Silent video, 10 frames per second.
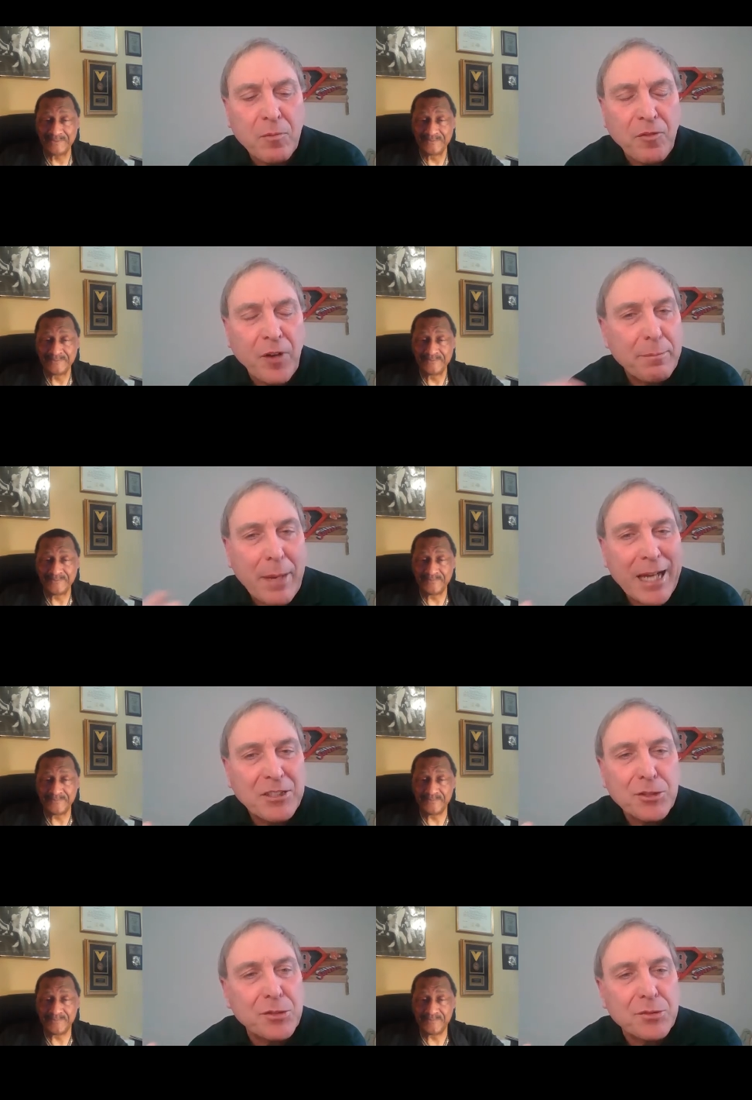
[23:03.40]
Speaker 1: fight
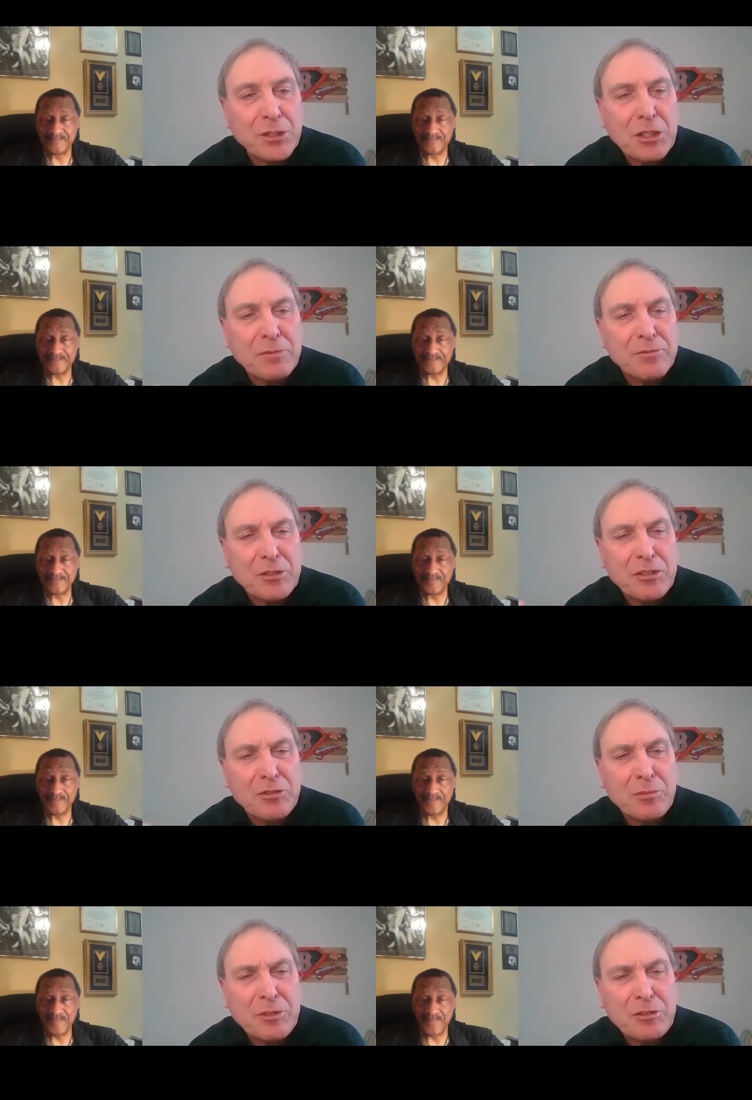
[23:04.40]
matches? Did you ever? Did, did,
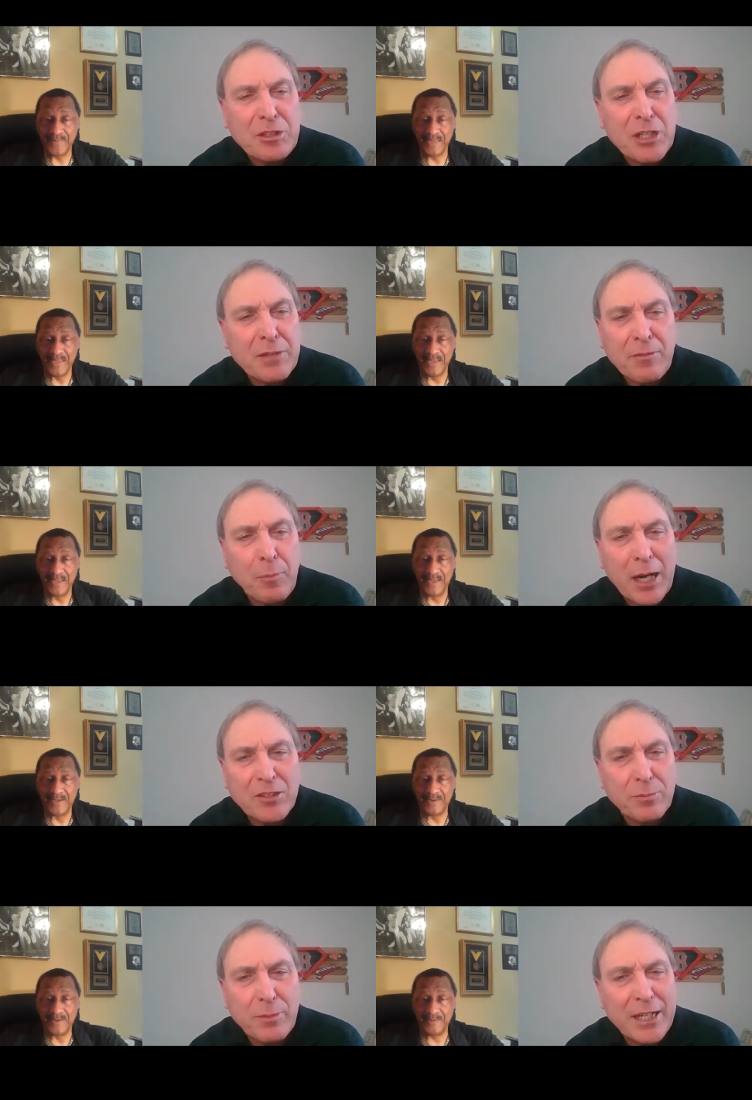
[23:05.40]
did you ever have
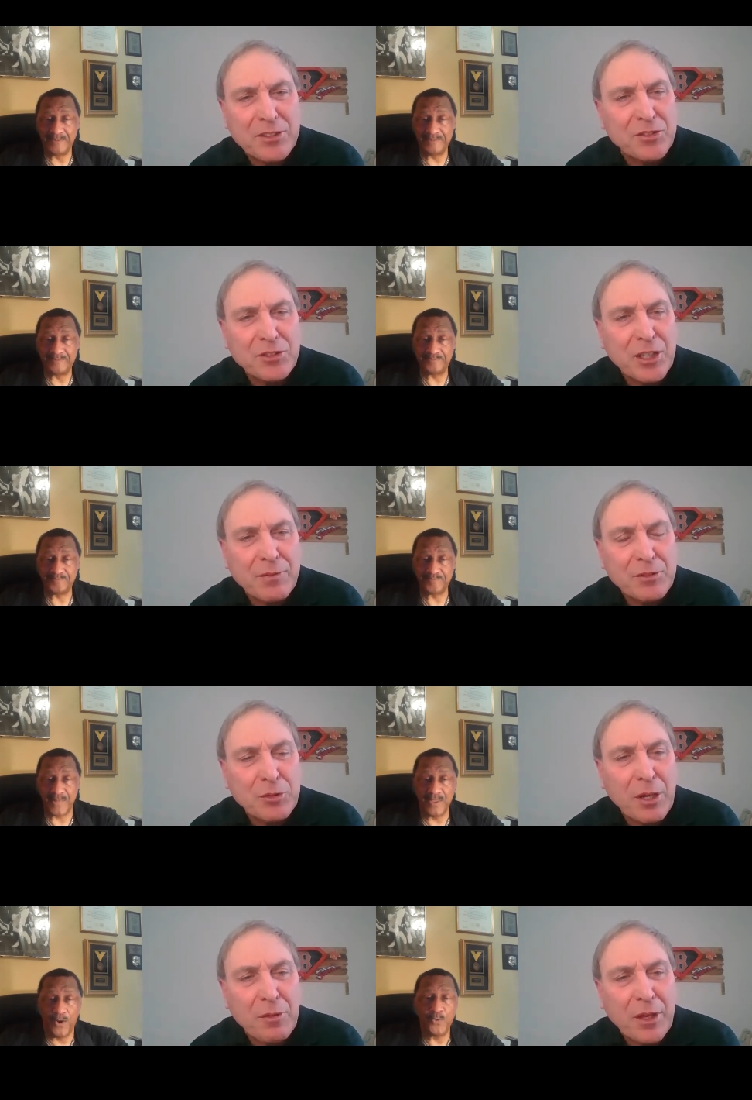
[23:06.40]
boxing matches? Did you ever
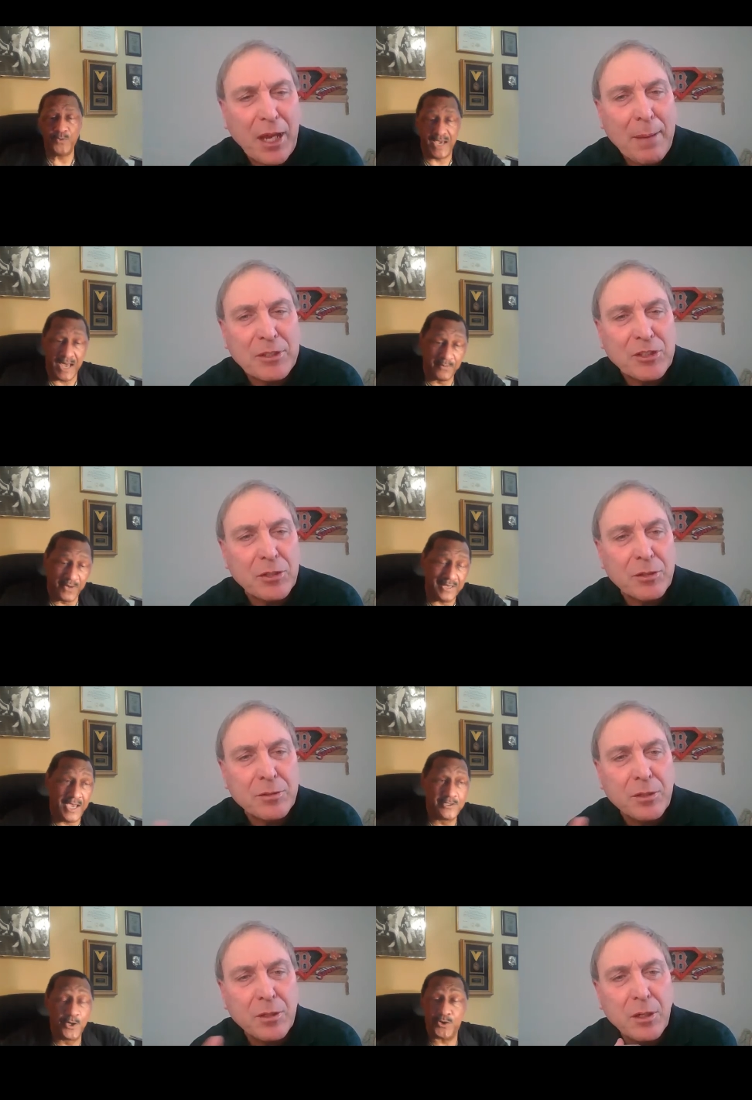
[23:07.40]
do anything? Oh yeah, well,
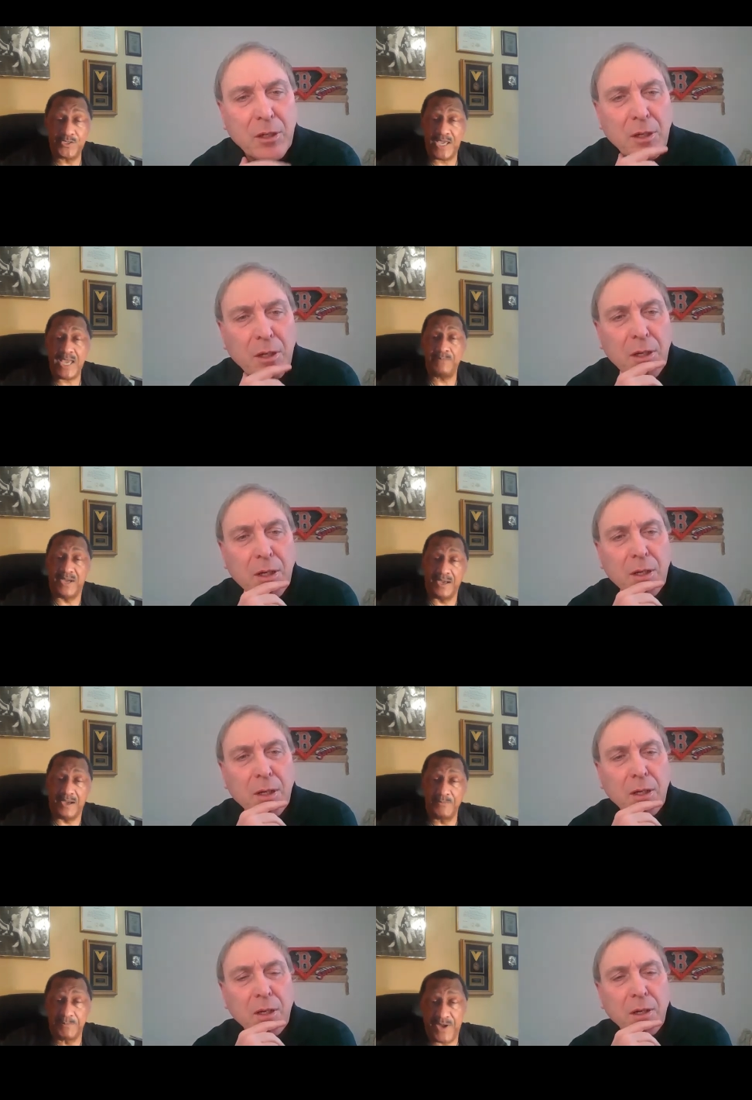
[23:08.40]
at Notre Dame,
Speaker 2: uh,
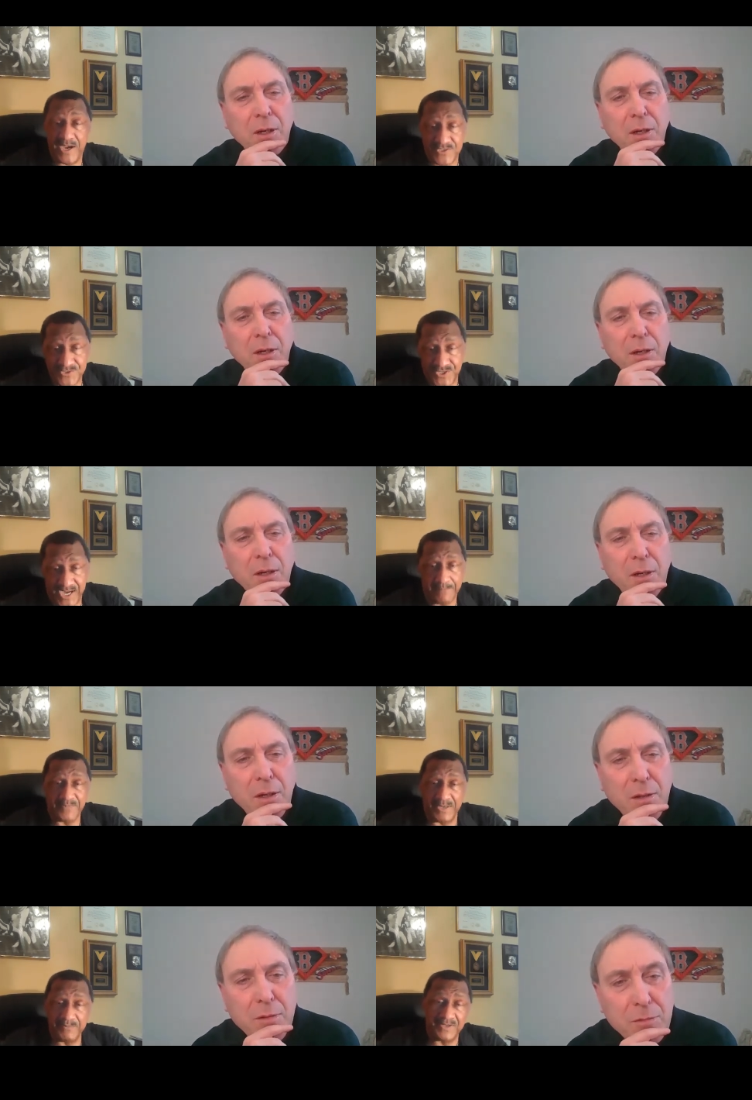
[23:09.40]
I'm the boxing champ.
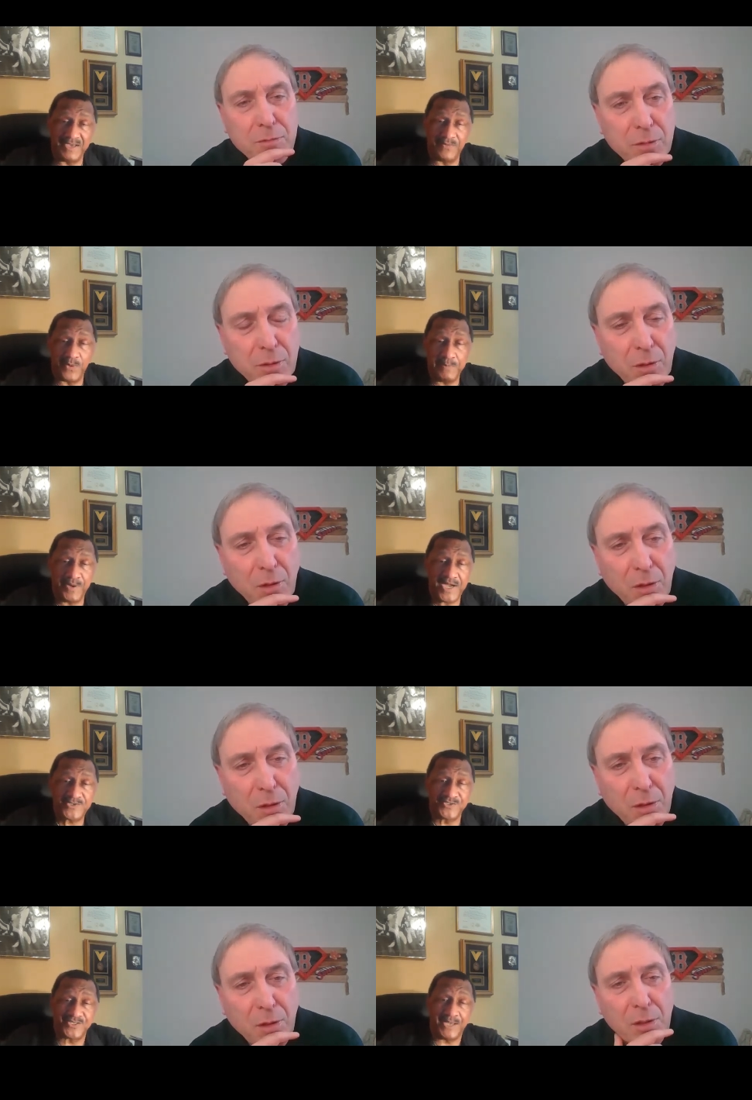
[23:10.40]
I'm the heavyweight
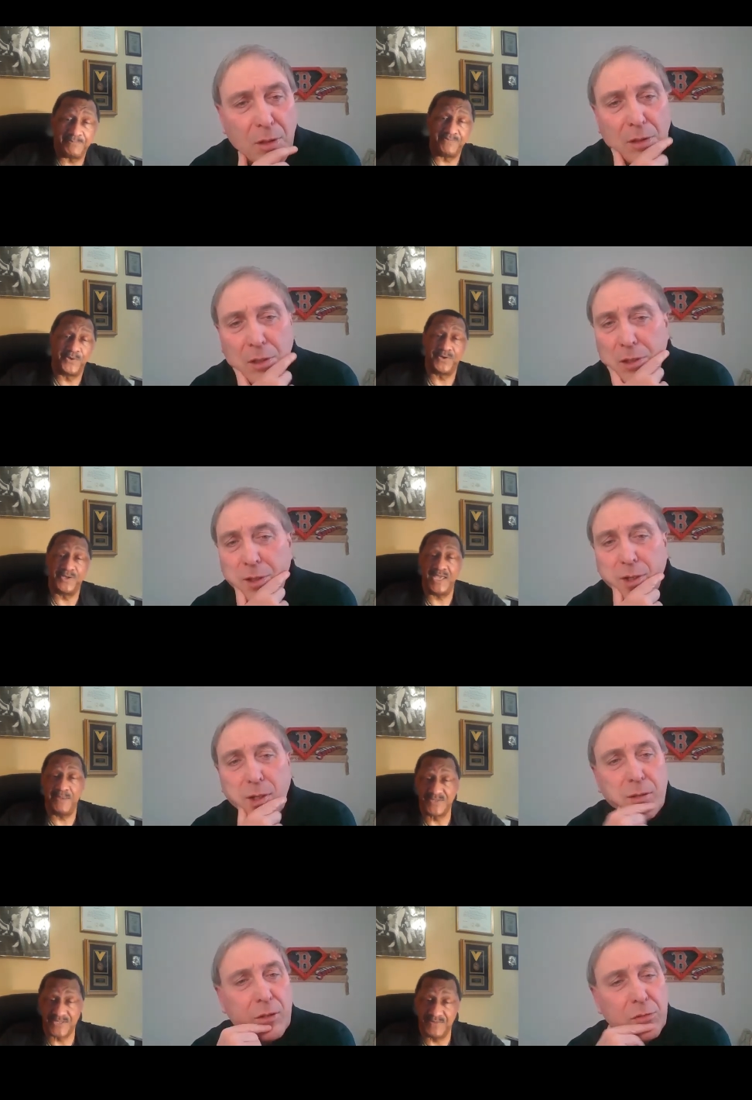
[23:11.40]
boxing champ of Notre Dame
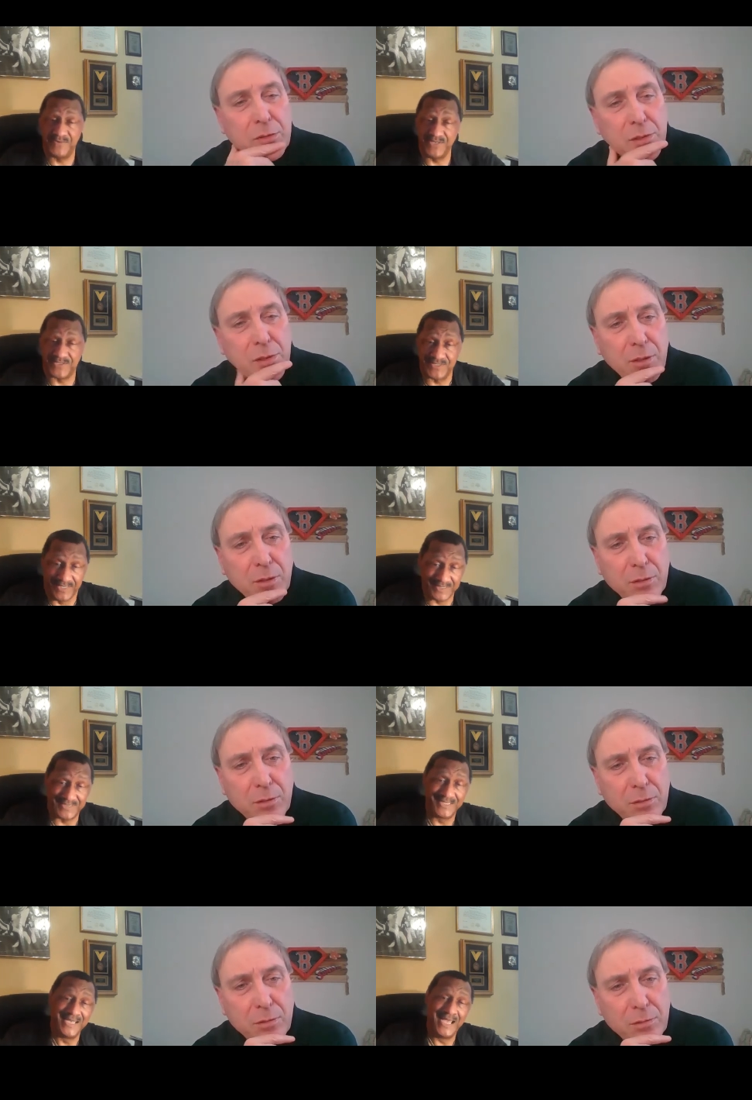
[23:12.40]
in
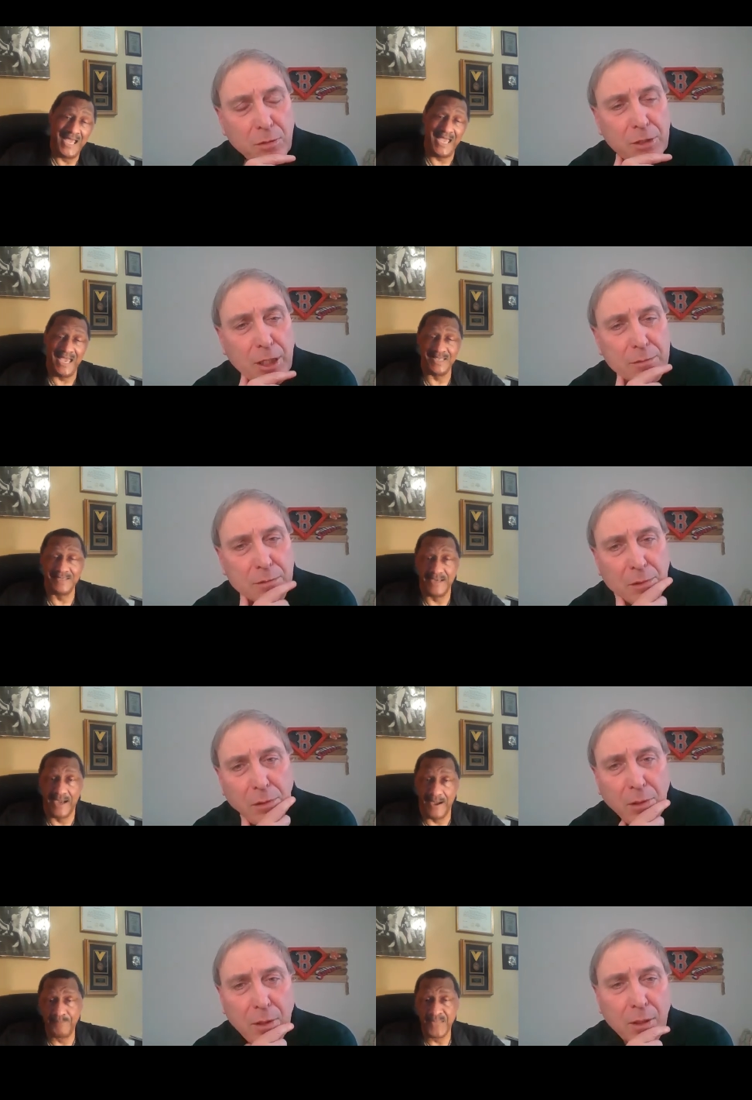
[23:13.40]
'76, okay. and uh,